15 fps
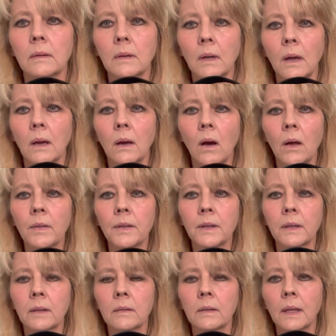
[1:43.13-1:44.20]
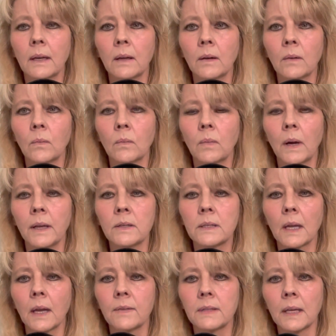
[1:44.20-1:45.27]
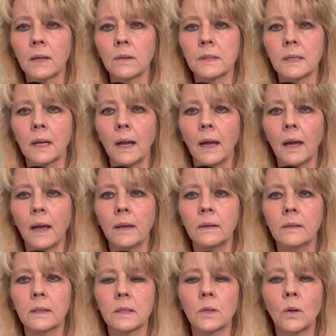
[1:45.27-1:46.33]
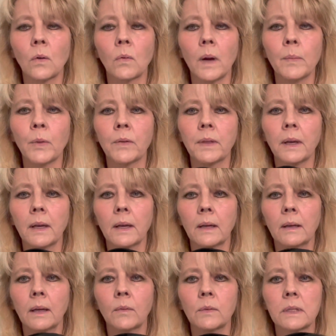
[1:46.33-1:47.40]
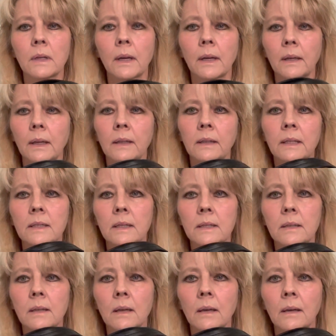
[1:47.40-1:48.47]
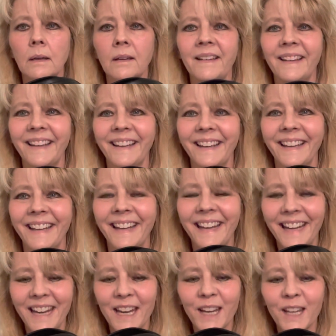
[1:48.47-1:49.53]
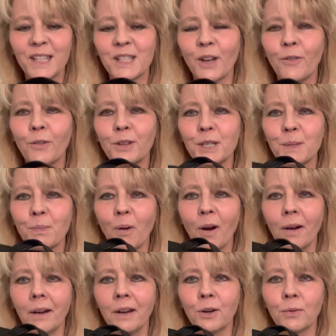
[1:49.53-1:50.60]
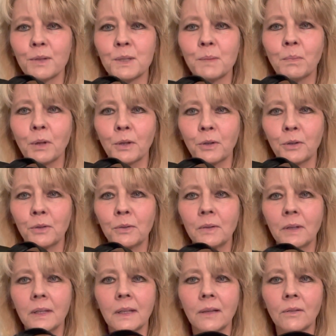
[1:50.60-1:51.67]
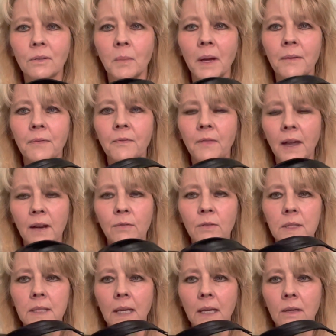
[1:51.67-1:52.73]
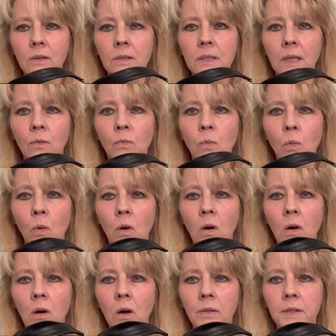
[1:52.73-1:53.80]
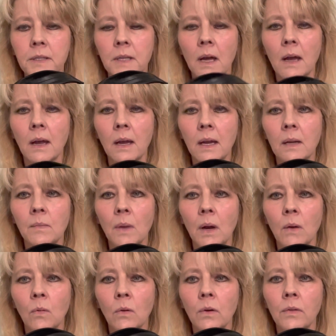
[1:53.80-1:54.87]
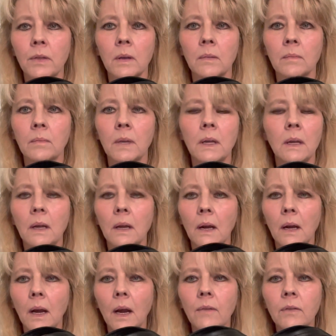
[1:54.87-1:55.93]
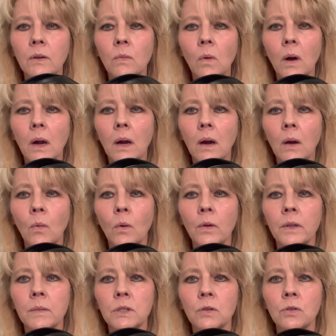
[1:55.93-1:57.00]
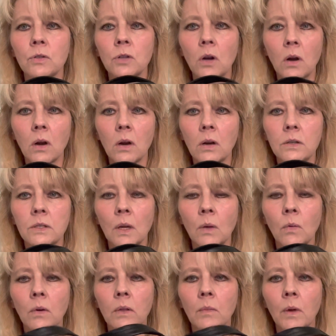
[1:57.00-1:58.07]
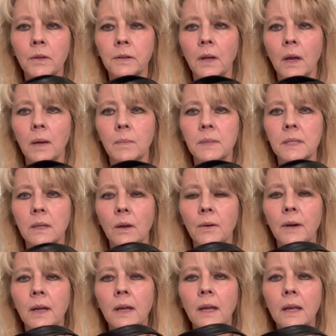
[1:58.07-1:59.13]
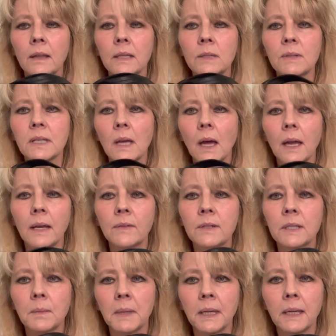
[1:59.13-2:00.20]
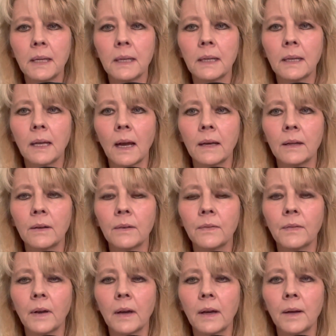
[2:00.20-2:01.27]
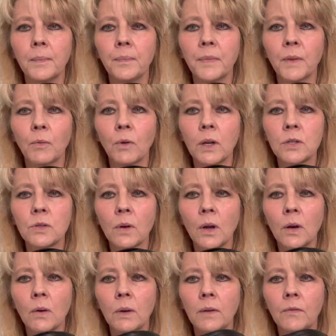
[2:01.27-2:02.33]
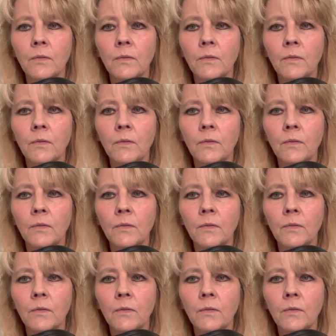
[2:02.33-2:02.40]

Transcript: I used to have sandals that had this whole rainbow thing and was like at least this thick, except for this part here was blue, and they were my favorite sandals. I wore all the time. I wore them everywhere. I wore them to church. I wore them all the time. So this was to me retro and